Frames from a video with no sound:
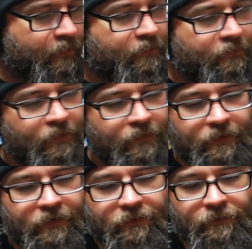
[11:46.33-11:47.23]
Now here's
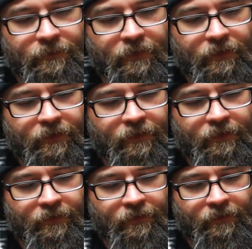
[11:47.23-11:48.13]
another kid's book.
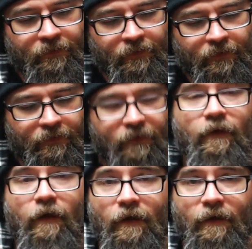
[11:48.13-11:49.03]

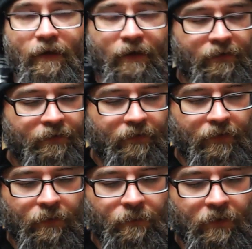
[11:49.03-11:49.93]
Again,
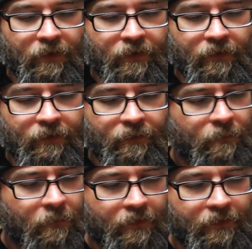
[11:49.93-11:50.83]
a one...
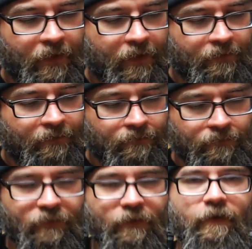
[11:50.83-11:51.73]
one that
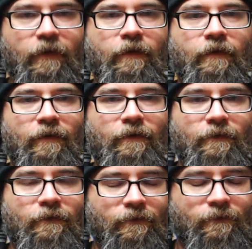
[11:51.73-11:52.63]
really
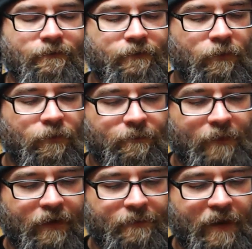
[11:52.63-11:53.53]
fueled
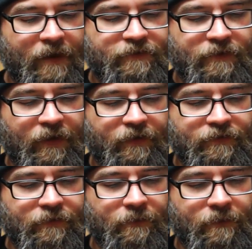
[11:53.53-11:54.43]
my
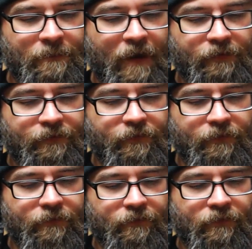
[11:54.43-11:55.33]
imagination with
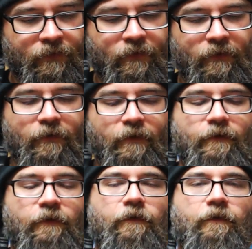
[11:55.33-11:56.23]
monsters.
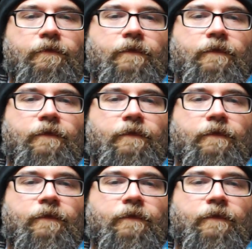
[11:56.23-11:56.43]
This is